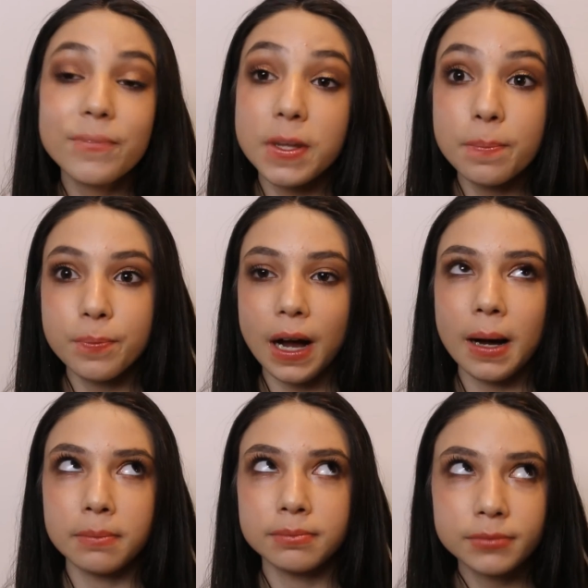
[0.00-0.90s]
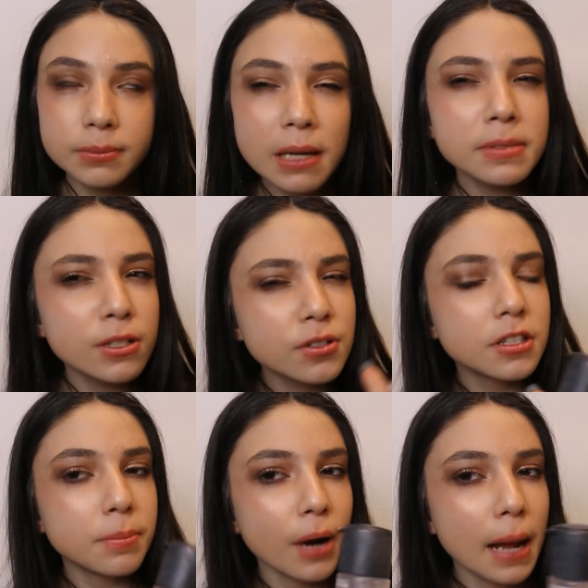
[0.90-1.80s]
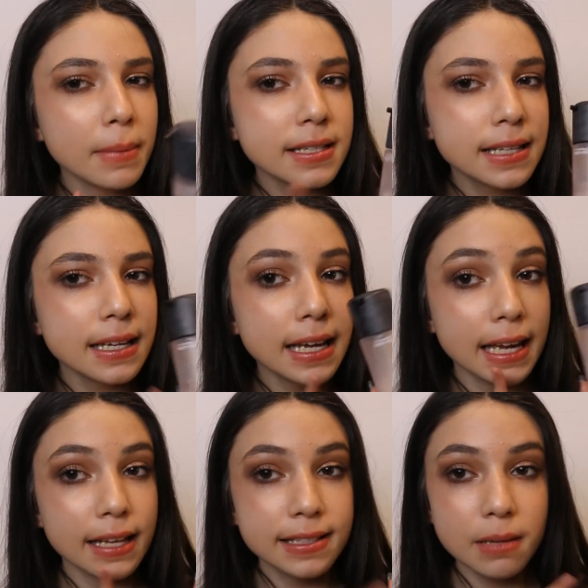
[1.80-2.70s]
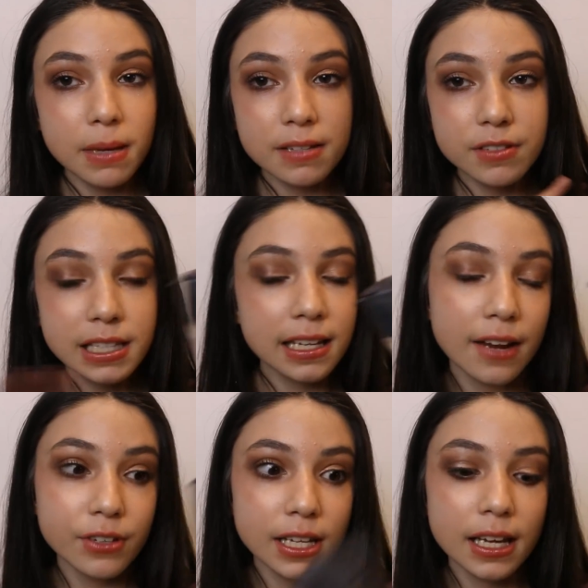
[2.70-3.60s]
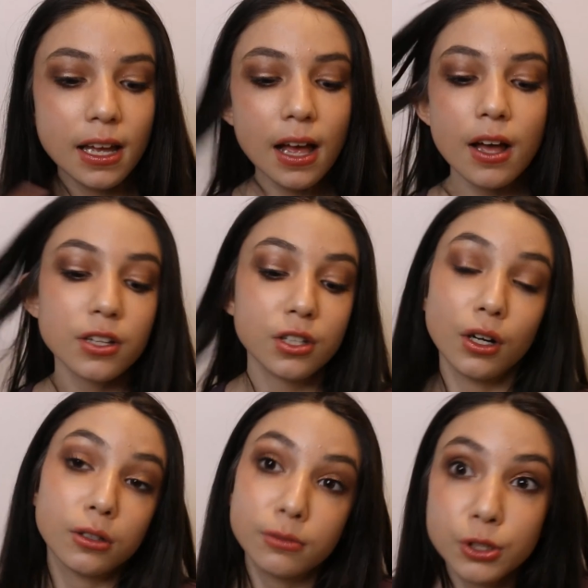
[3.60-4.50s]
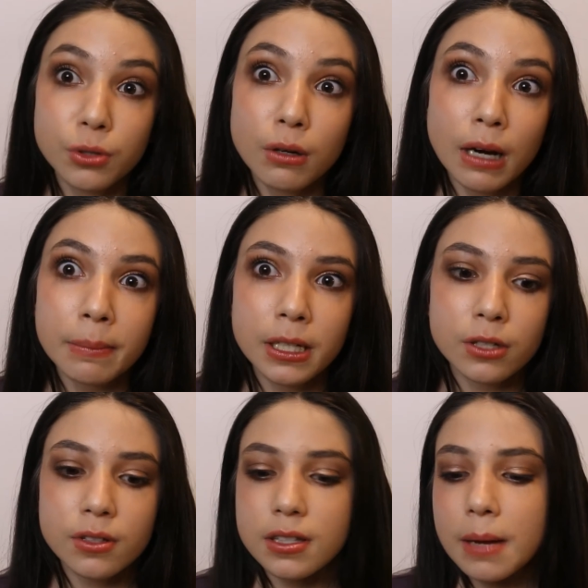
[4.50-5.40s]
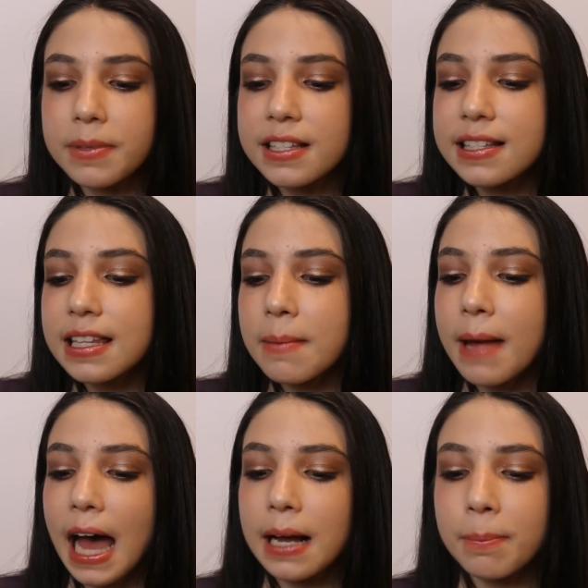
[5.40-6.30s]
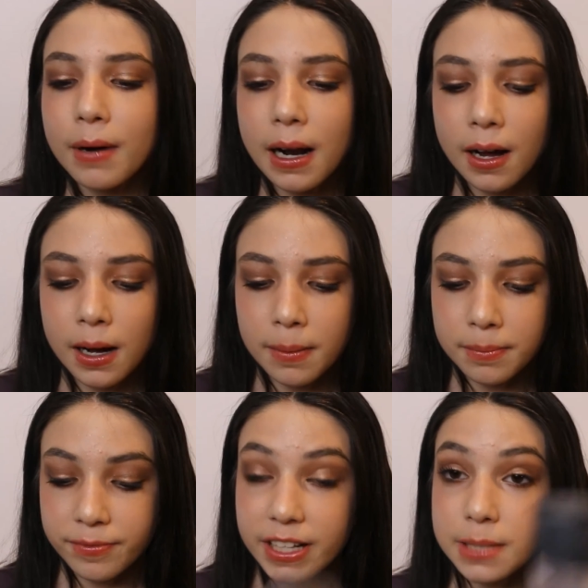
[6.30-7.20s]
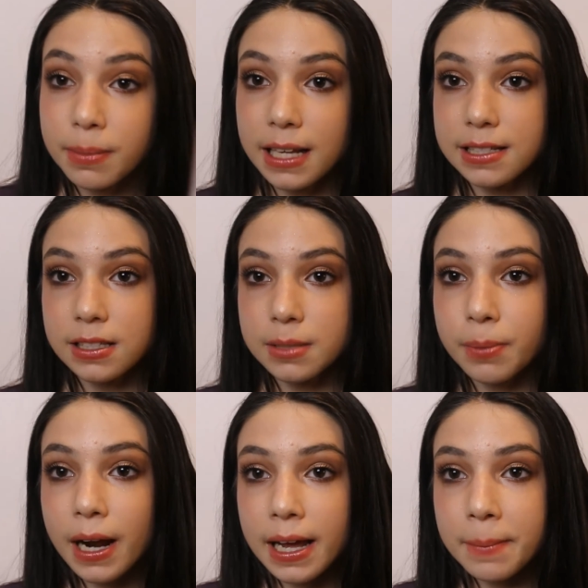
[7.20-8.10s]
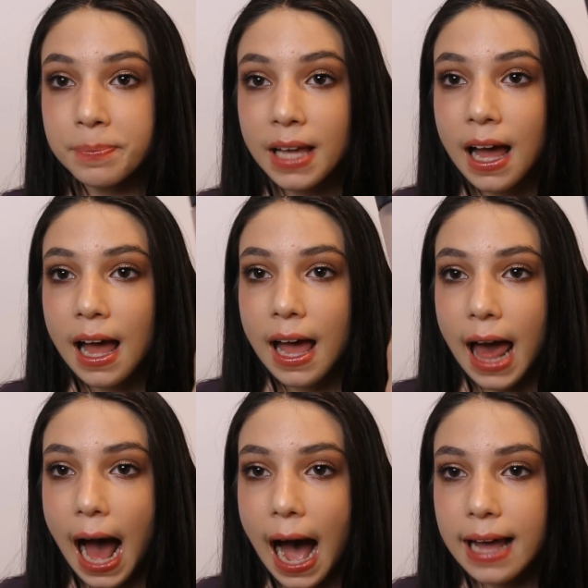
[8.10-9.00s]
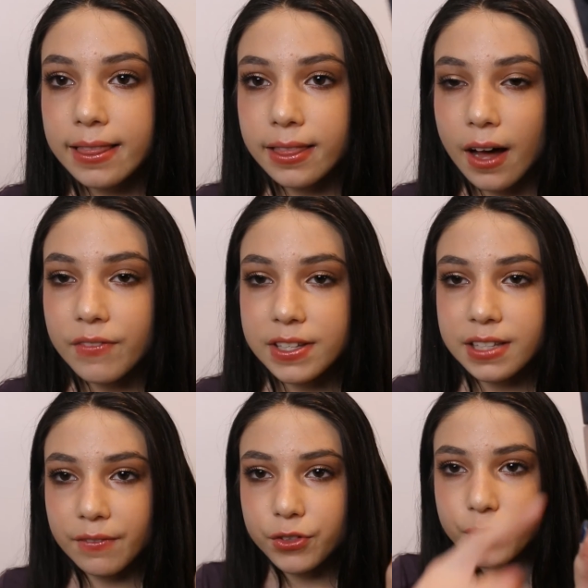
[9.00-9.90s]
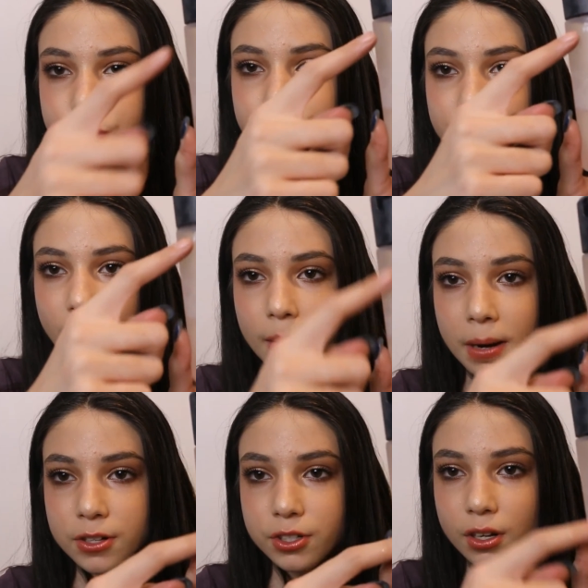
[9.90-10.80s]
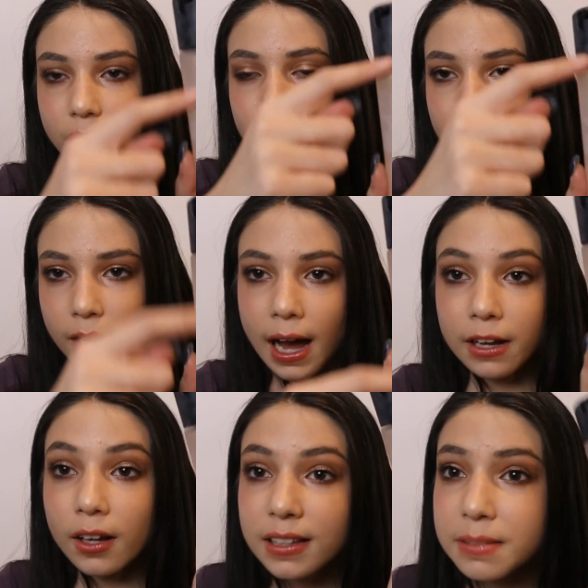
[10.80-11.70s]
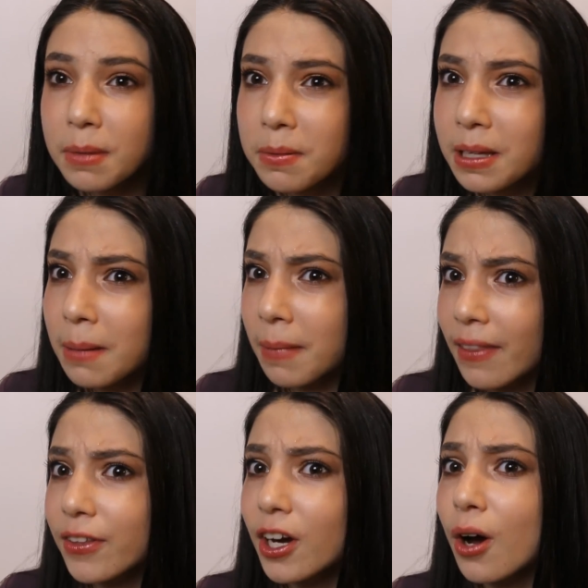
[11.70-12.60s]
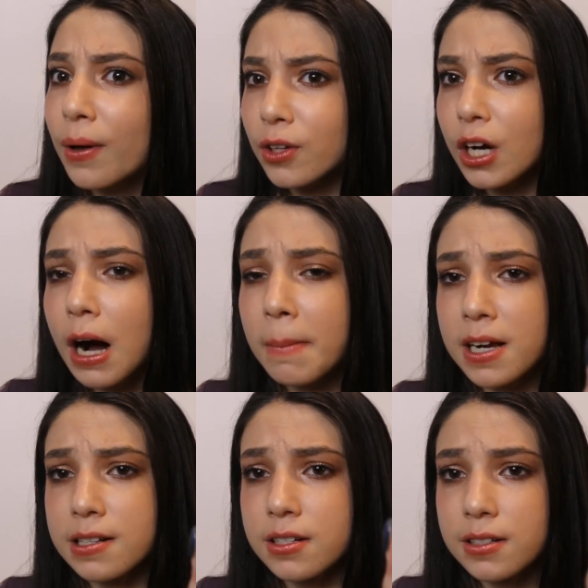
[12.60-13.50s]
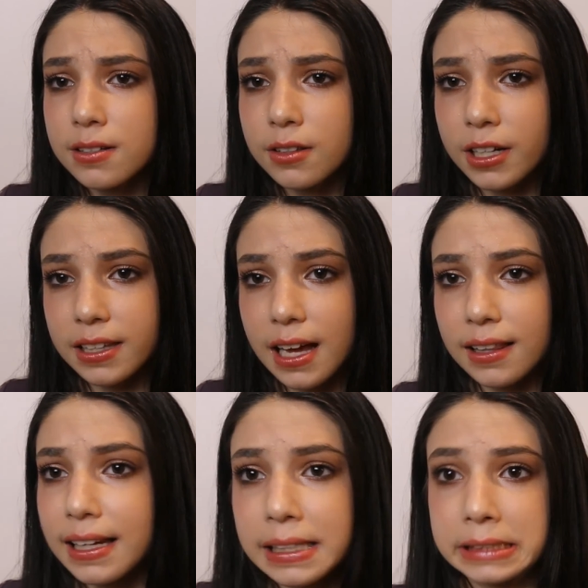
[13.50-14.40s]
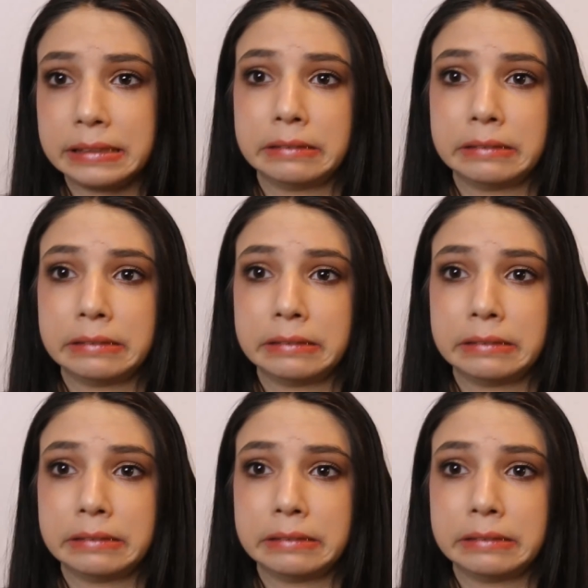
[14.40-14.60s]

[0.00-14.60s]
sometimes I use this to prime my skin and set my skin every day. So you know I'm gonna use this up. This is the MAC Fix Plus spray. I love this stuff. Do you see how much? Oh my god, I got this maybe like a month ago, and look how much. Look at that. Like,